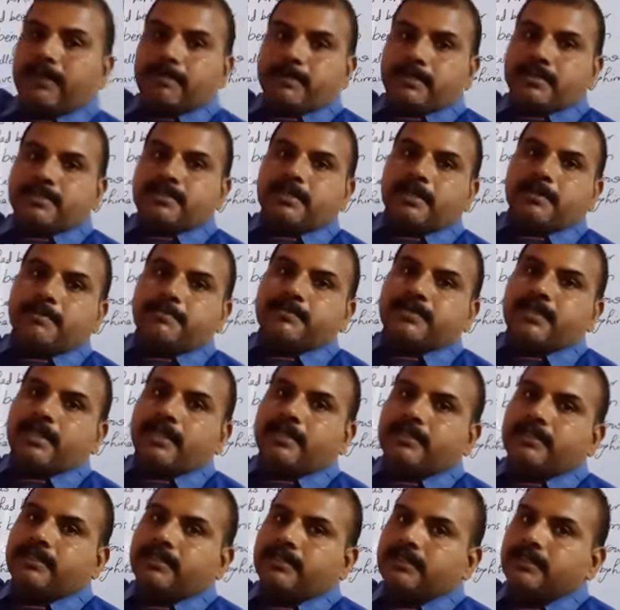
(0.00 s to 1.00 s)
is
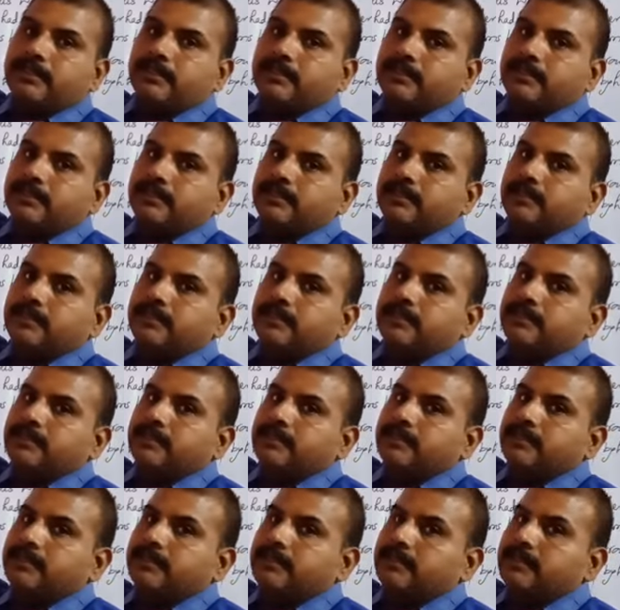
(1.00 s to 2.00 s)
subject.
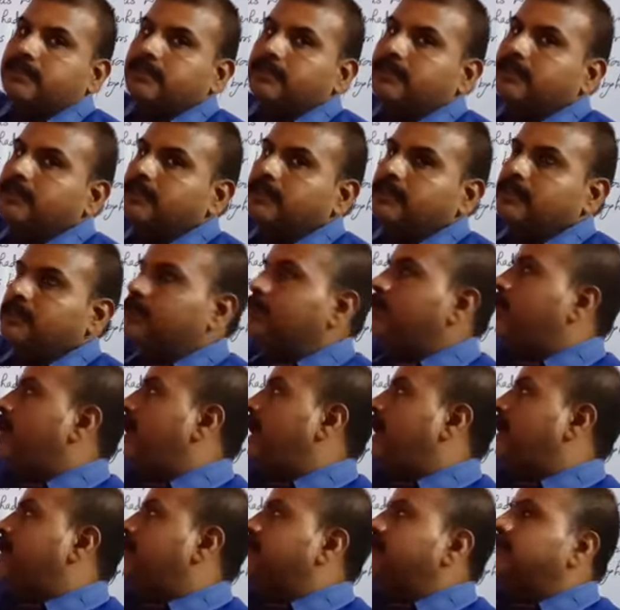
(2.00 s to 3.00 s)
So
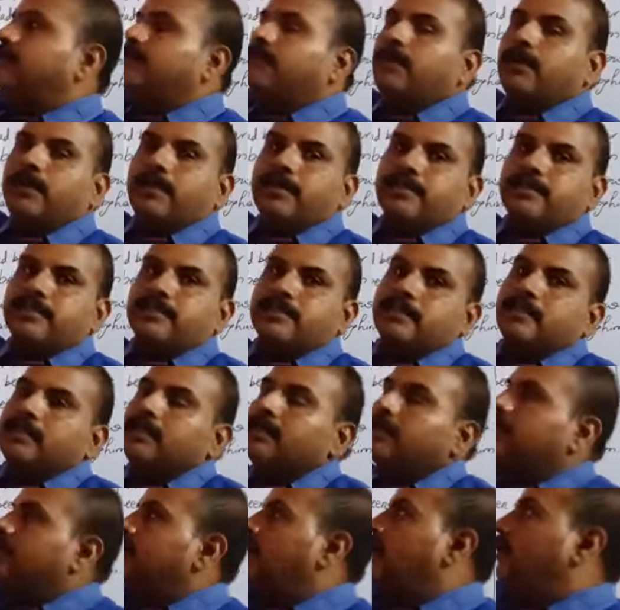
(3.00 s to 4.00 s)
active
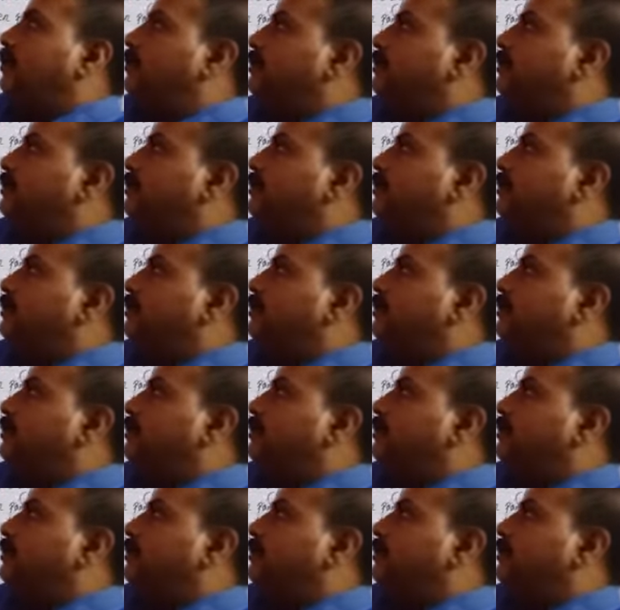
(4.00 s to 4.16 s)
voice. Now